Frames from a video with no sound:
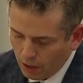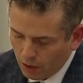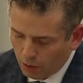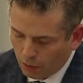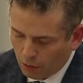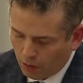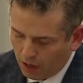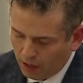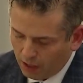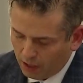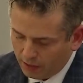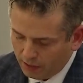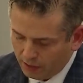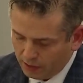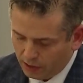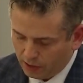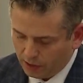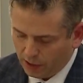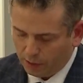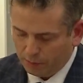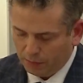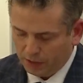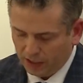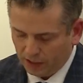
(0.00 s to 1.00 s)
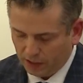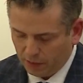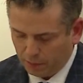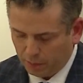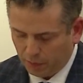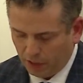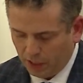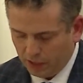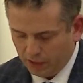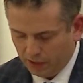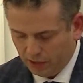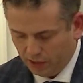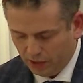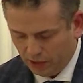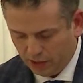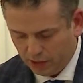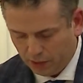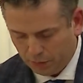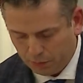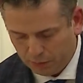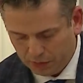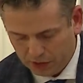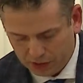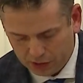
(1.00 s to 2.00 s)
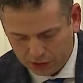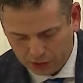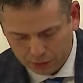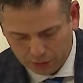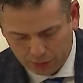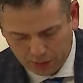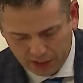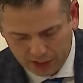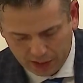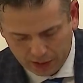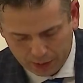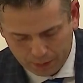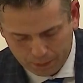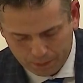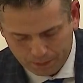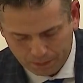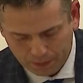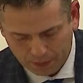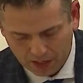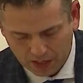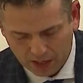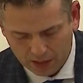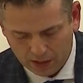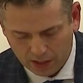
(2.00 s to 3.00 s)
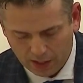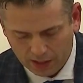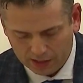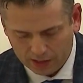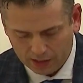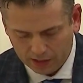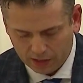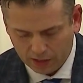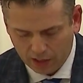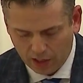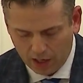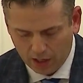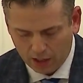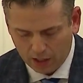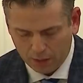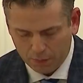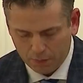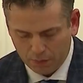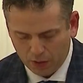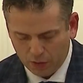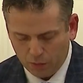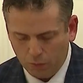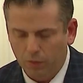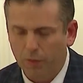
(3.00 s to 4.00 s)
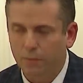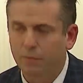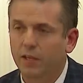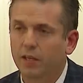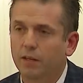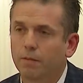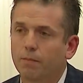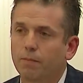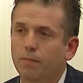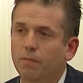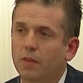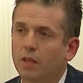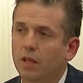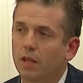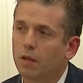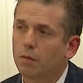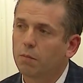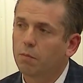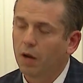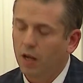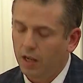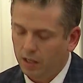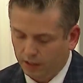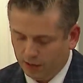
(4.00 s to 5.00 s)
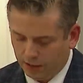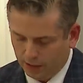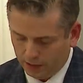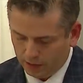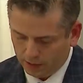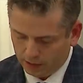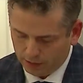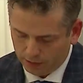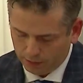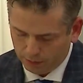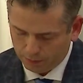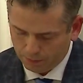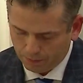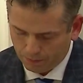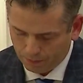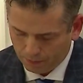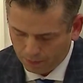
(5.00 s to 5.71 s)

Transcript: While on the subject of partisanship, Mr. Speaker, I'd like to talk about women in politics.